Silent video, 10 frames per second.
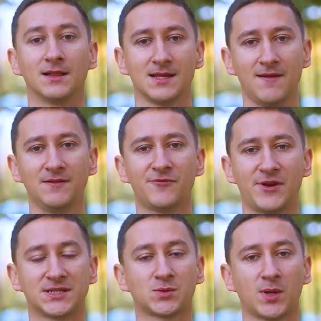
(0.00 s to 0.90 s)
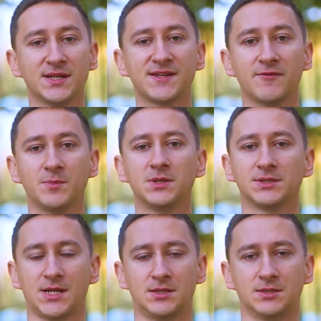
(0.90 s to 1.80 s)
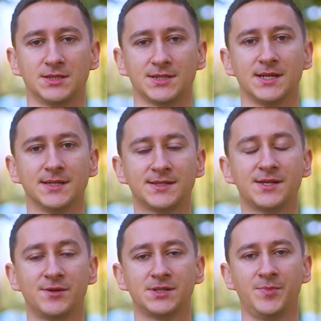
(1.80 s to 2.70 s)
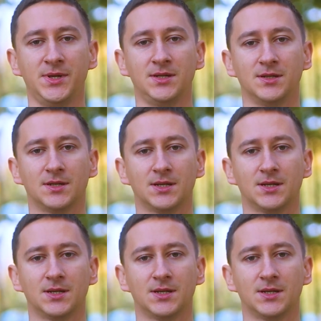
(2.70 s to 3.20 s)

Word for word: Lively raised $27 million in Series B.